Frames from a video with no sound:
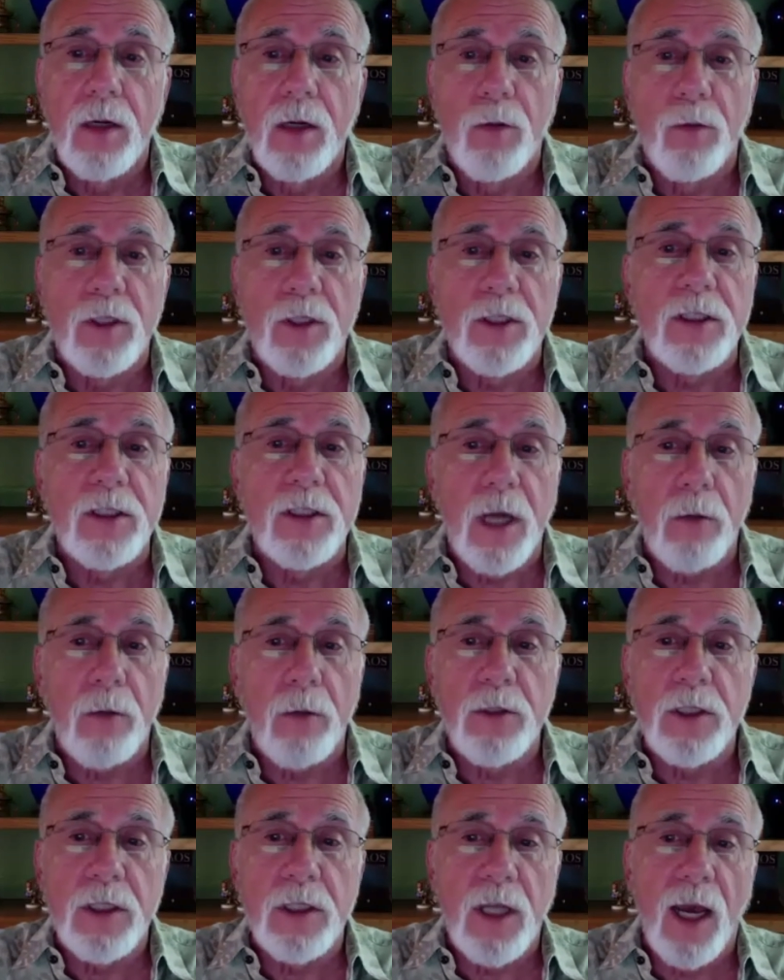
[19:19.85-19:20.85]
When she said it
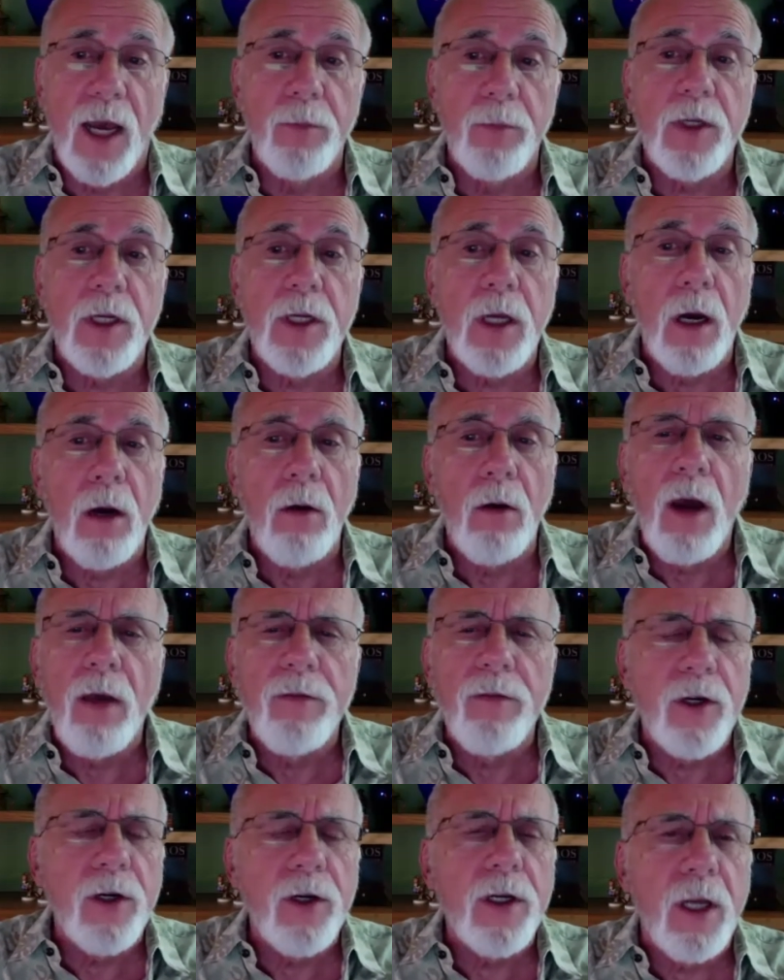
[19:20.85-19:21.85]
was time to go, I
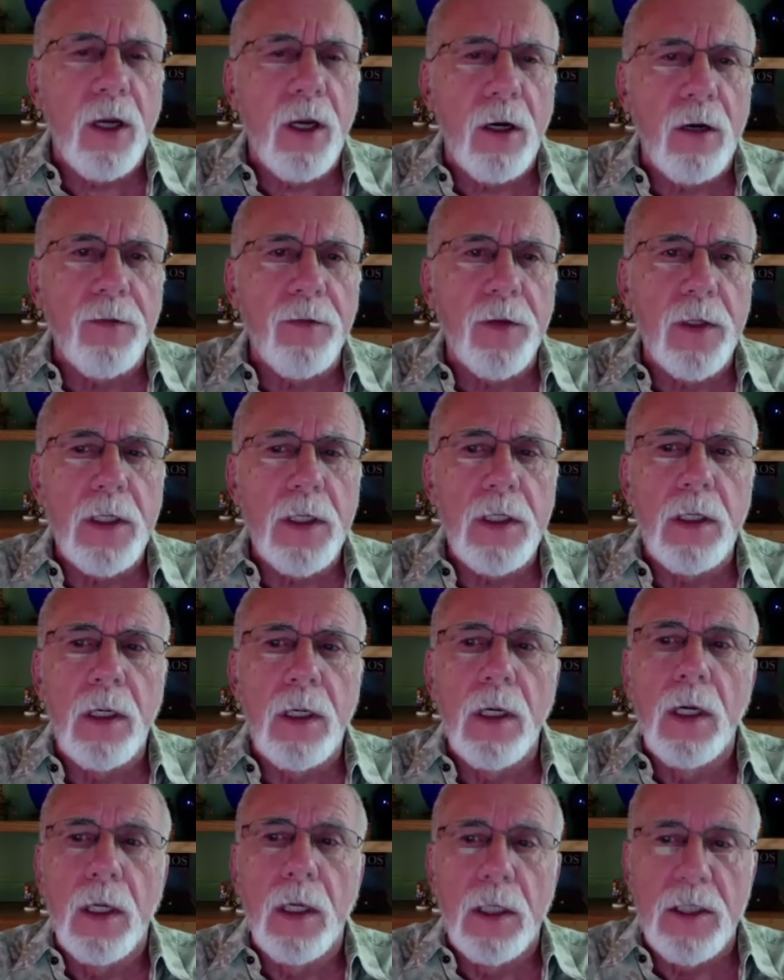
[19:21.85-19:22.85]
very carefully
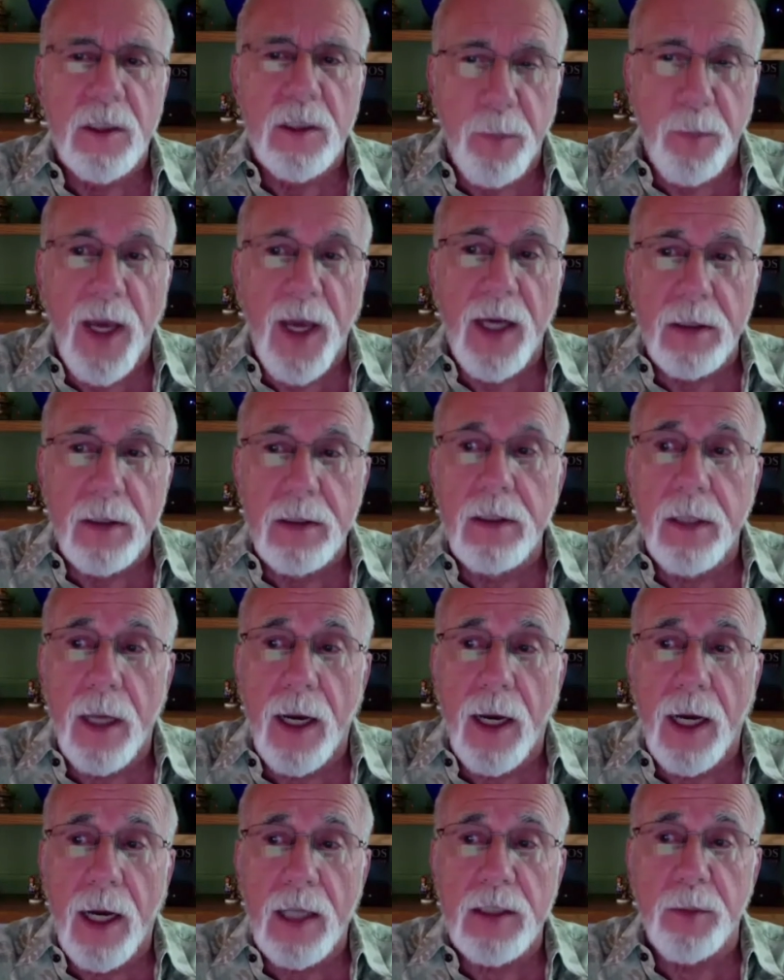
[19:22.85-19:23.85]
sped to
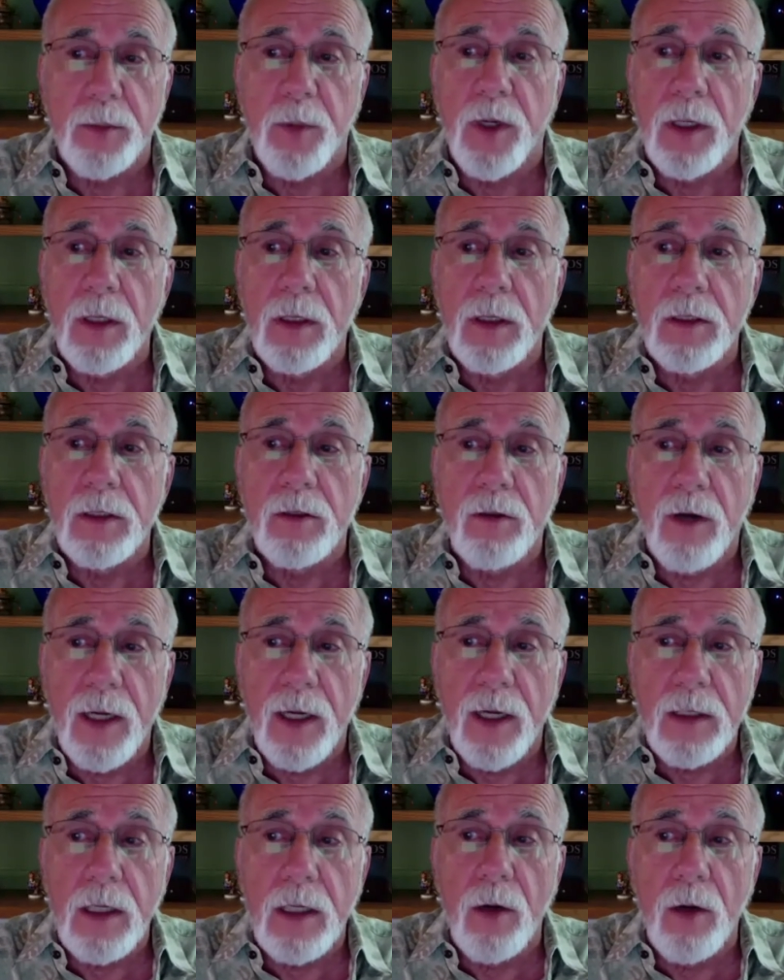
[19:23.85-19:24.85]
the hospital and
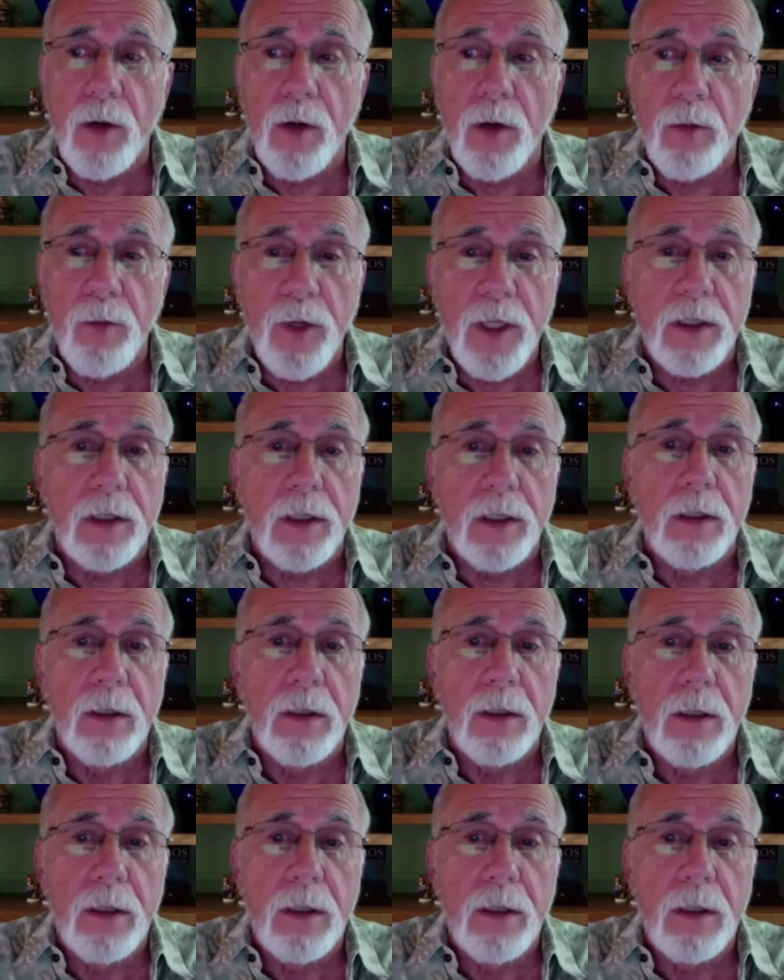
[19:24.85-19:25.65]
tried to go in with her.